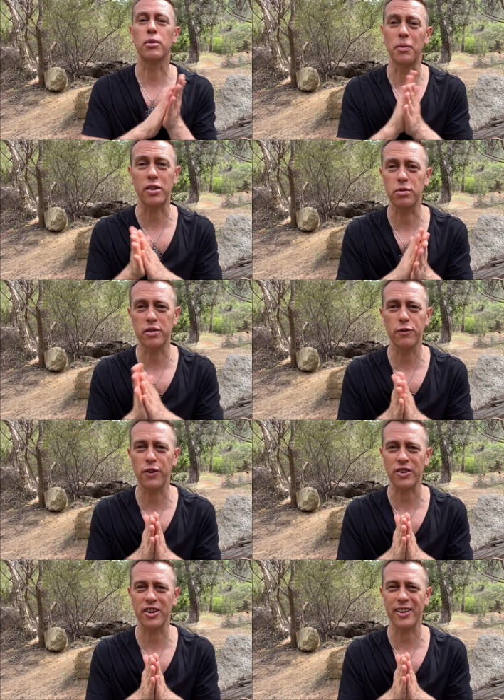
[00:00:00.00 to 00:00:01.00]
you can mix with some
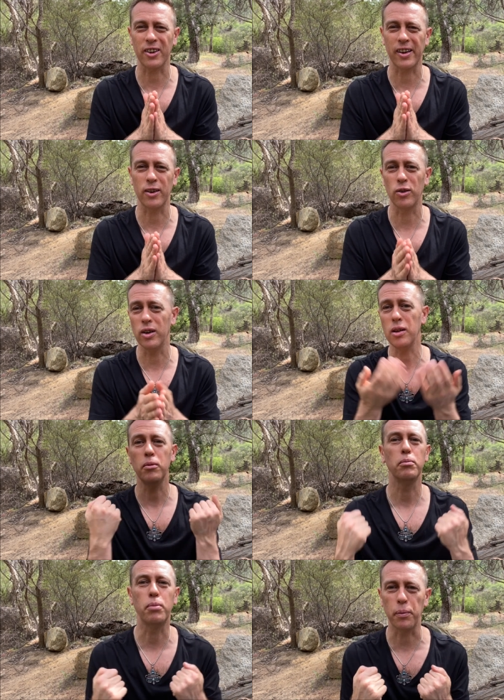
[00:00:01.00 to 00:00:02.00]
fractionated coconut oil,
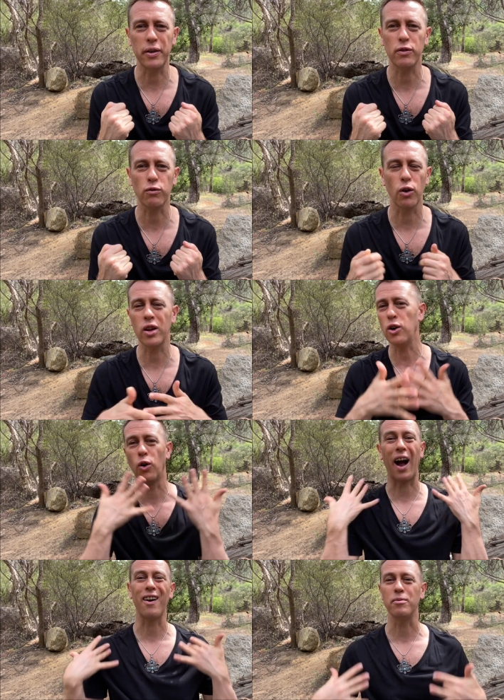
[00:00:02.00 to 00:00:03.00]
pop it in a roller,
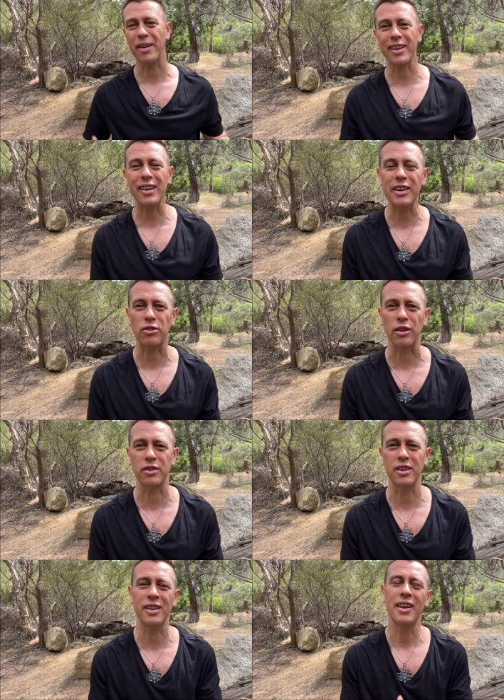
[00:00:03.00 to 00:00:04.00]
or aromatically
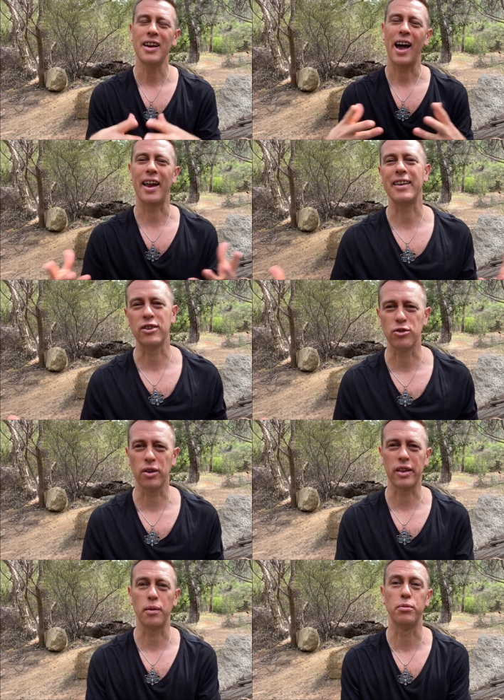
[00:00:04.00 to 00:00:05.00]
dress in it and
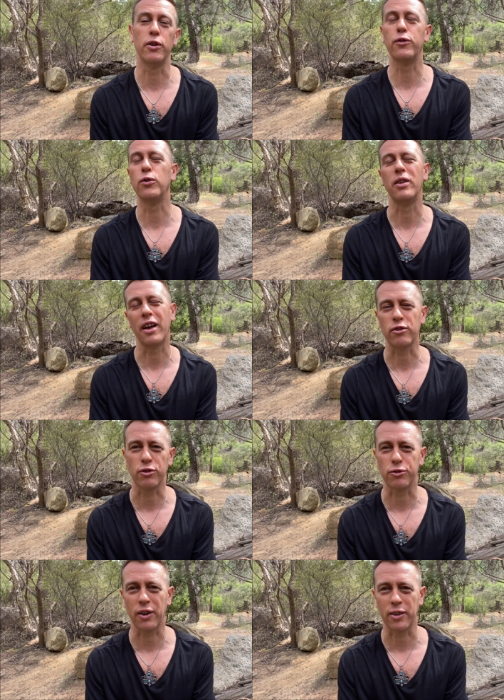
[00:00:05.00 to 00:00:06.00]
enjoy that beautiful
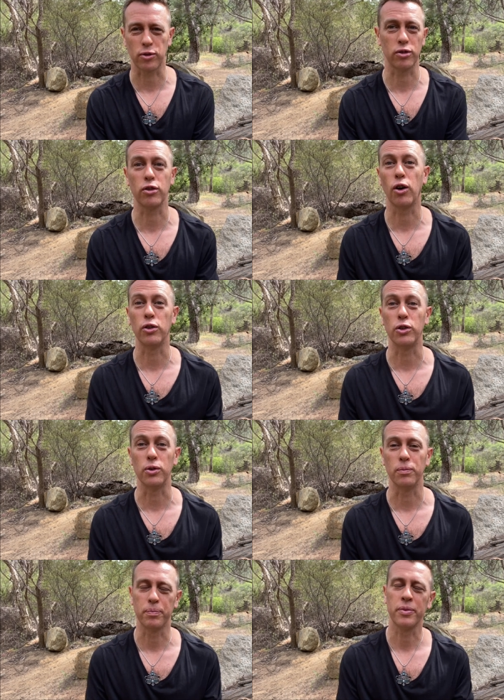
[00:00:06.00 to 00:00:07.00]
natural fragrance on
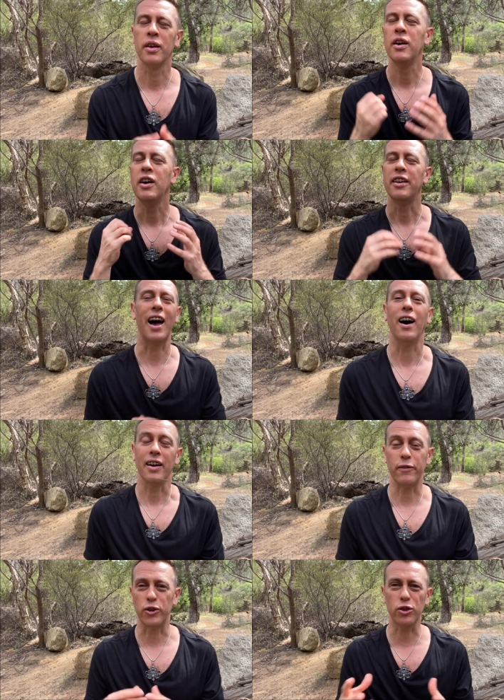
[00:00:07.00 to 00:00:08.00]
you. Now,
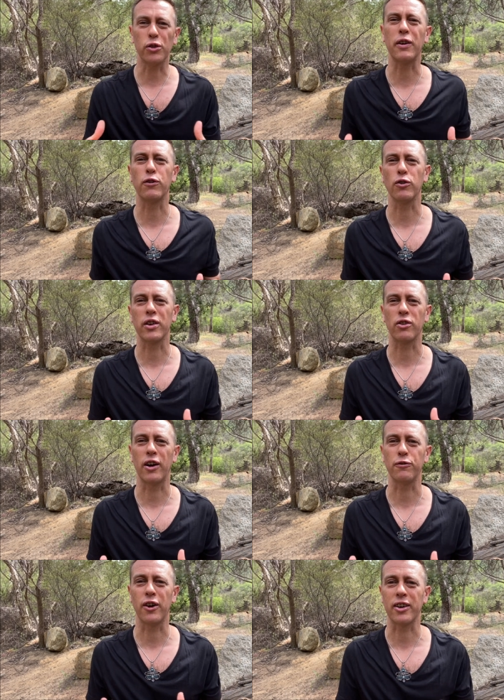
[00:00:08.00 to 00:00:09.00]
if you're just looking for a really
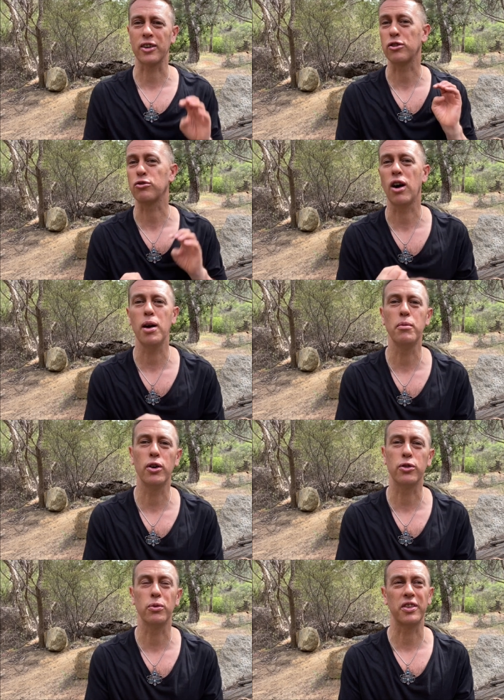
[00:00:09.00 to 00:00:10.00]
great fragrance, try
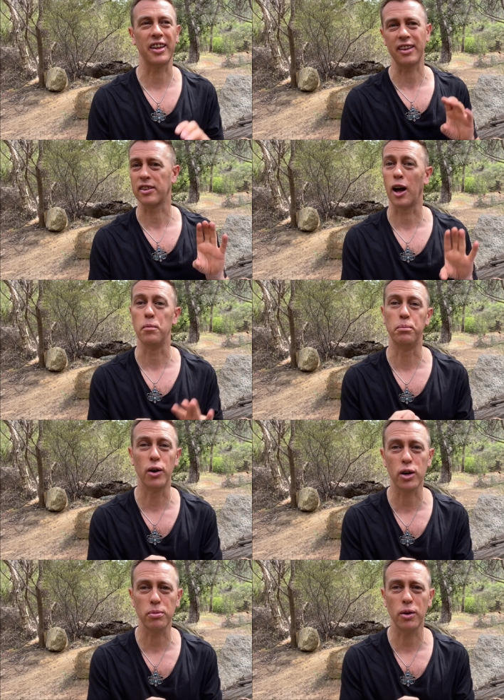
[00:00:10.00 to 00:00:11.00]
Myrtle with things like
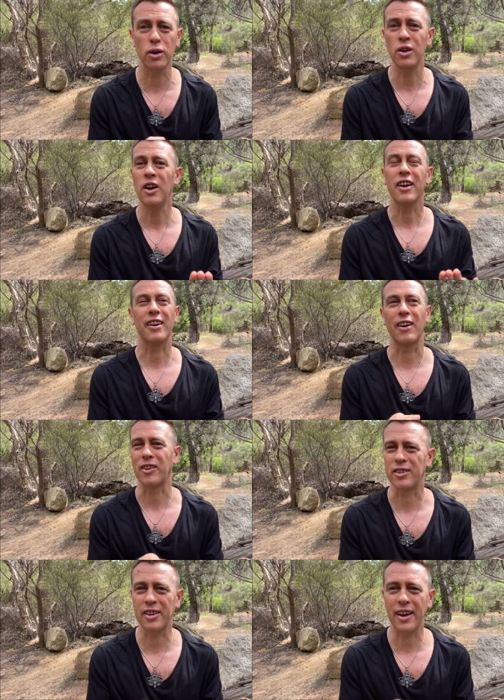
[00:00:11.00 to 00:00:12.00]
bergamot,
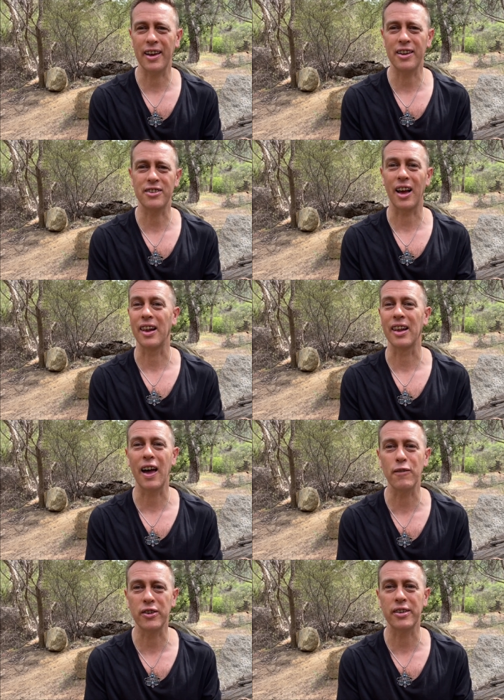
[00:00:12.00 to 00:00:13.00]
clary sage,
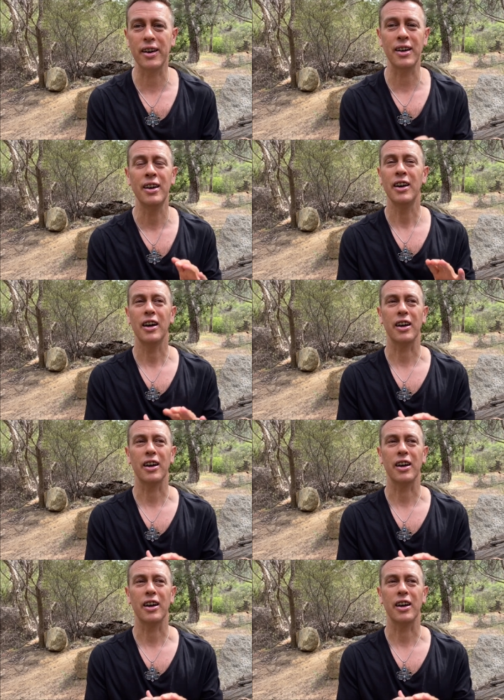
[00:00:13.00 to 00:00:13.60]
lavender,